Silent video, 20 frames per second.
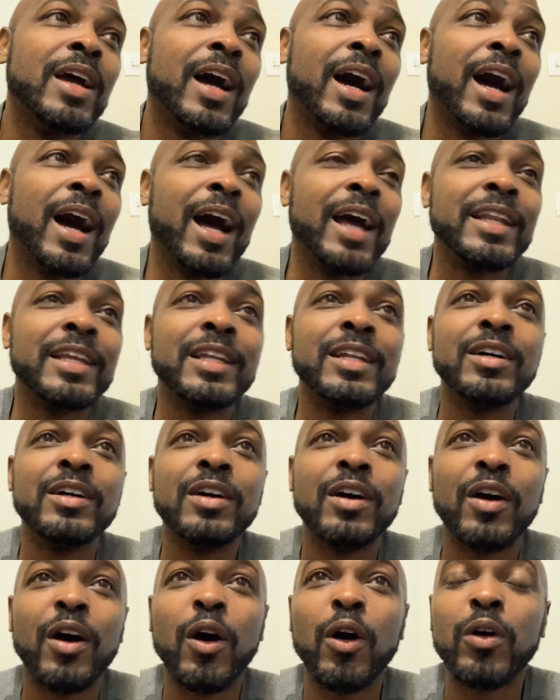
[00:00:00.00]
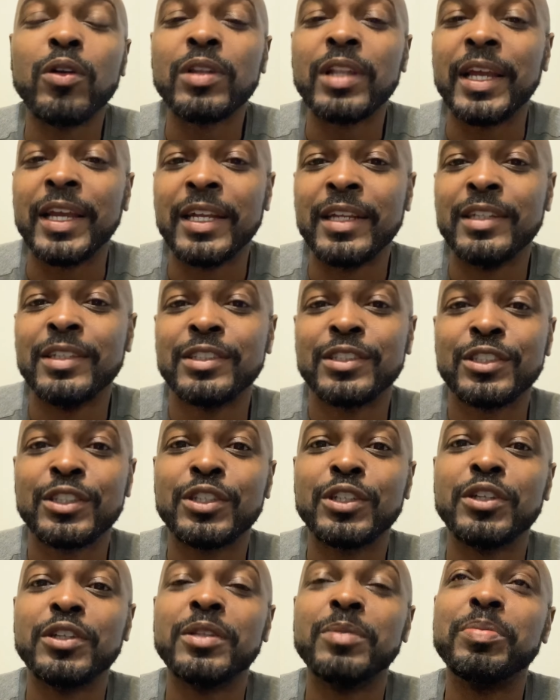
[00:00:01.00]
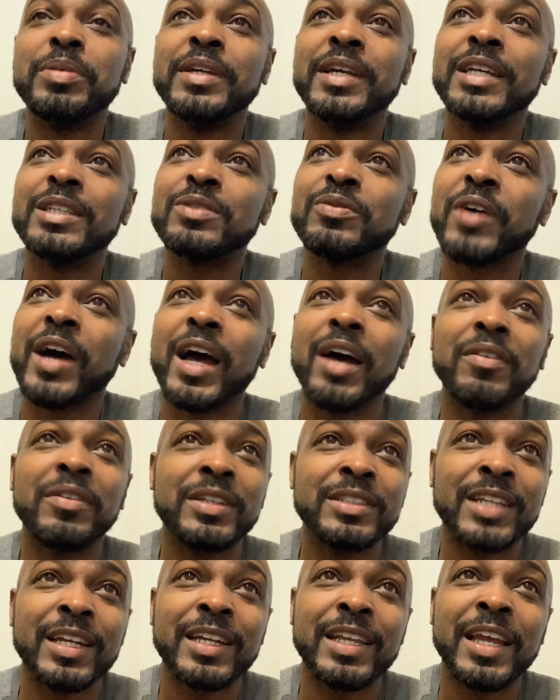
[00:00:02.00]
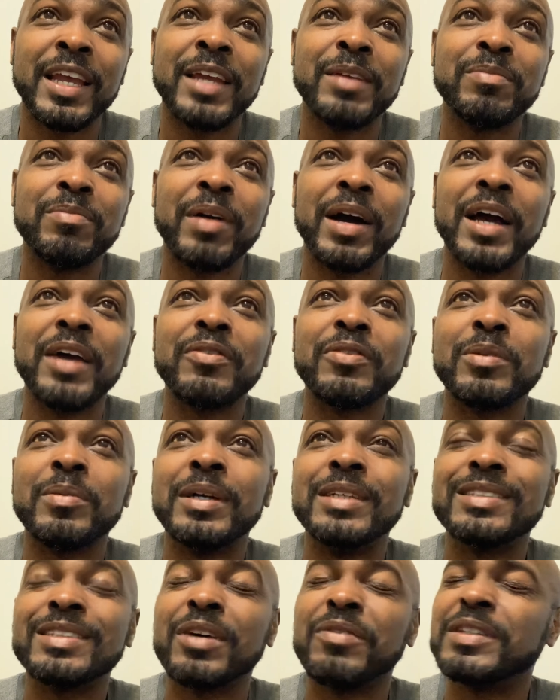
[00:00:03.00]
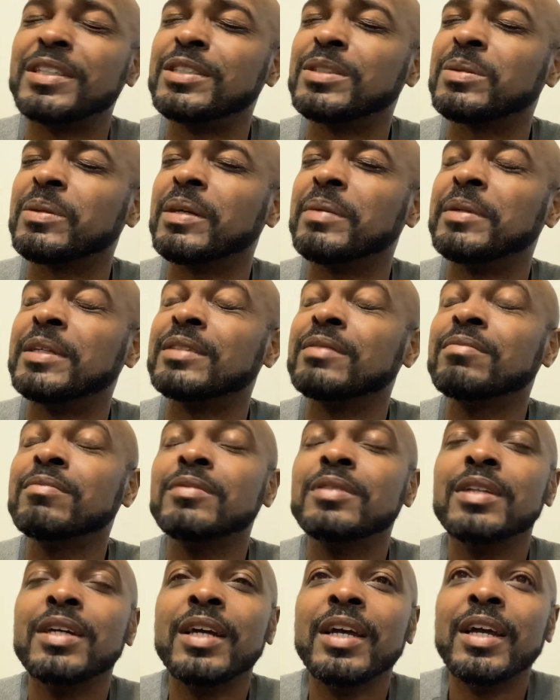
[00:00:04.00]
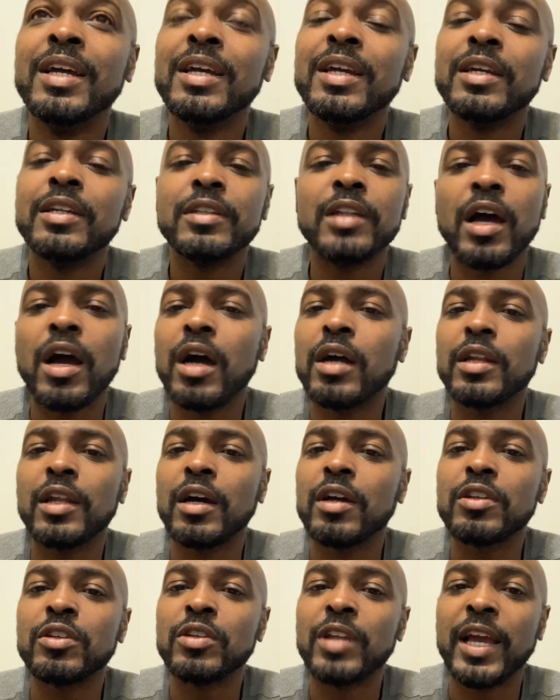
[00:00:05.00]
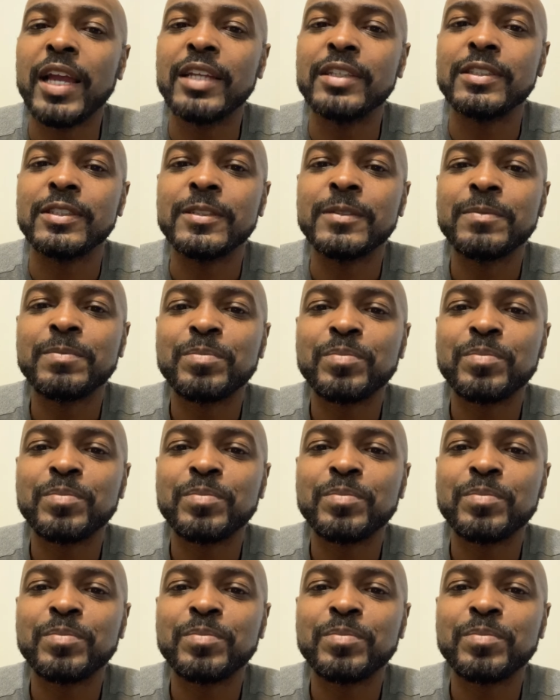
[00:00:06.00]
I need an old lady to secure the PS5 because I can't buy it for myself. These women. No, dog, you lazy.